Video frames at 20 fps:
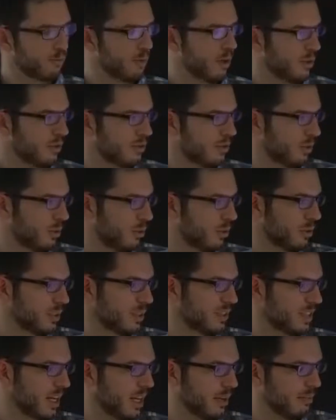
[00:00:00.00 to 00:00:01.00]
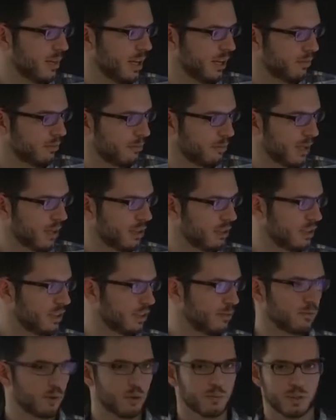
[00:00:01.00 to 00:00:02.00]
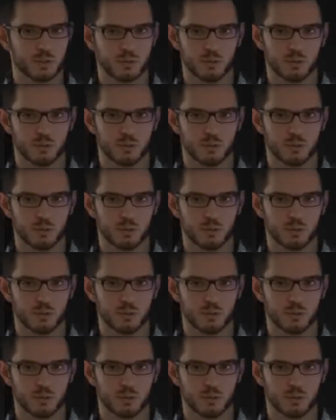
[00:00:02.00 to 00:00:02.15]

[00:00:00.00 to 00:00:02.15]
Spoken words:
We also use the same length penalty from the